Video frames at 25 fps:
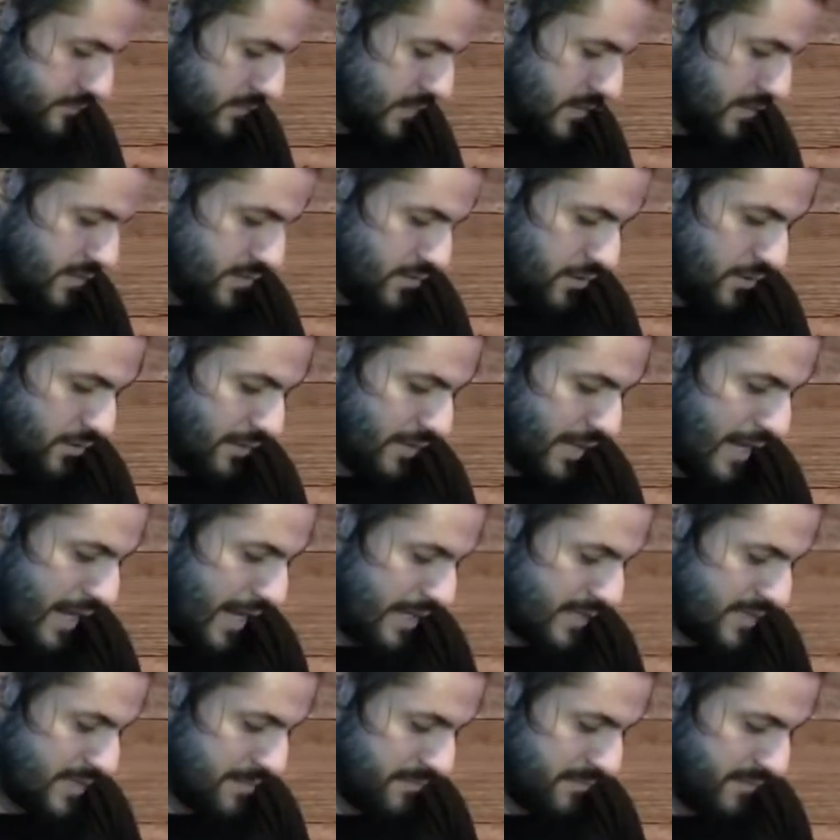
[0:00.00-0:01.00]
So you can
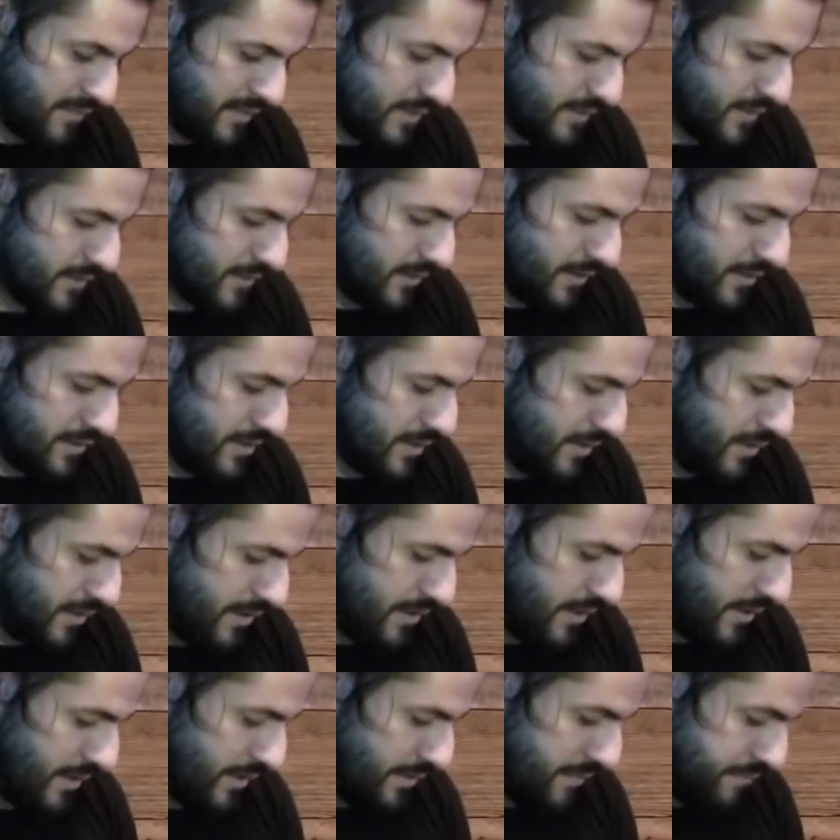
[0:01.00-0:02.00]
add some of this onto
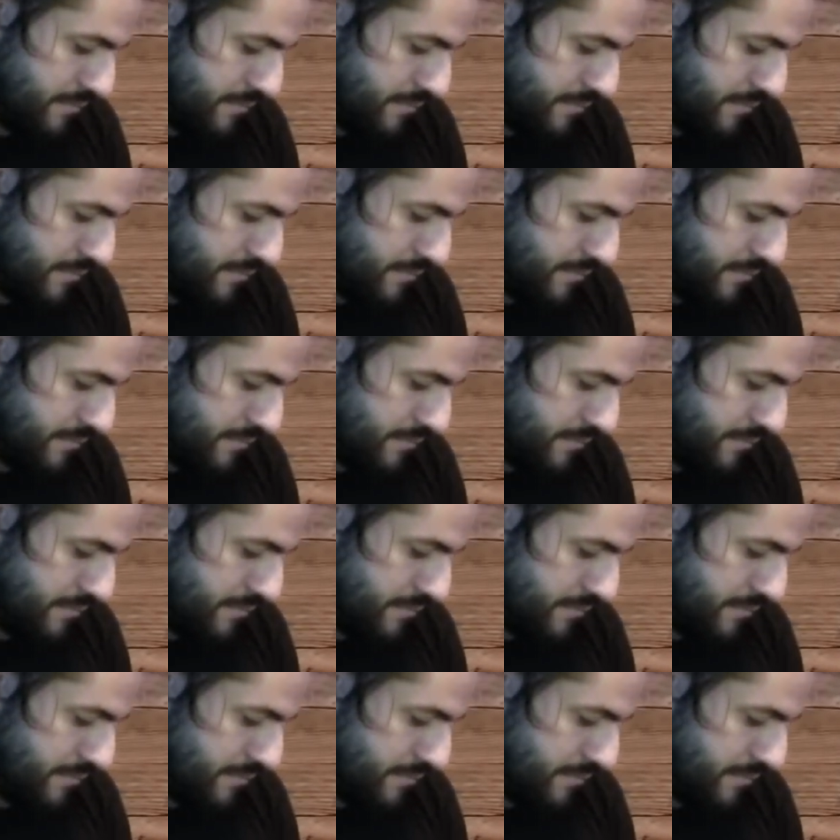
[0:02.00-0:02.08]
your